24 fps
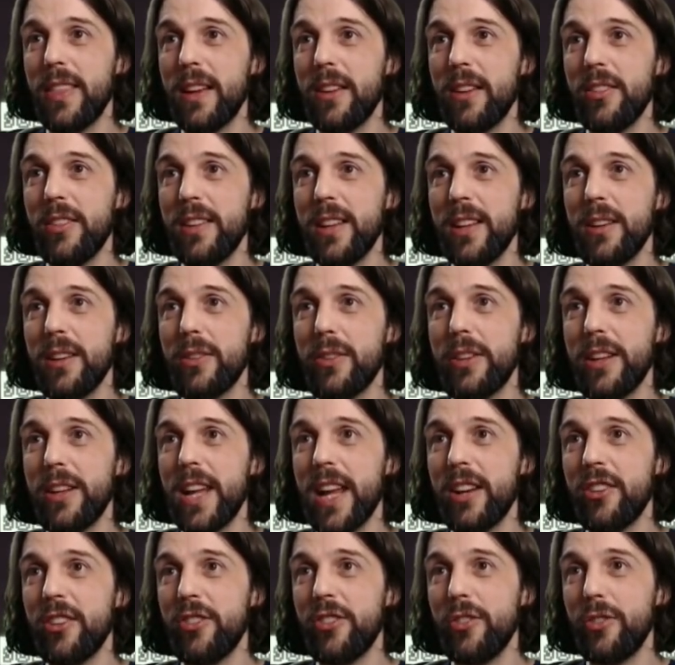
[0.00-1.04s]
There's still a
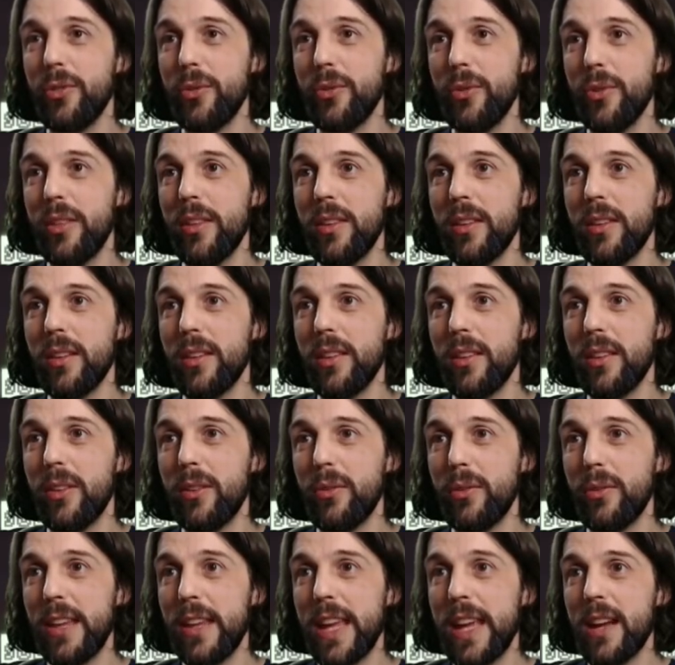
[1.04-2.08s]
connection to
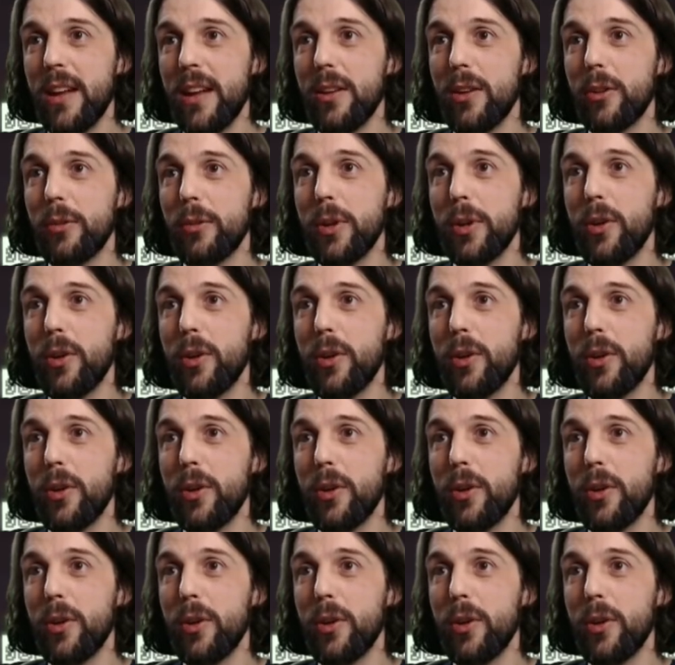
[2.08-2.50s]
the airlock.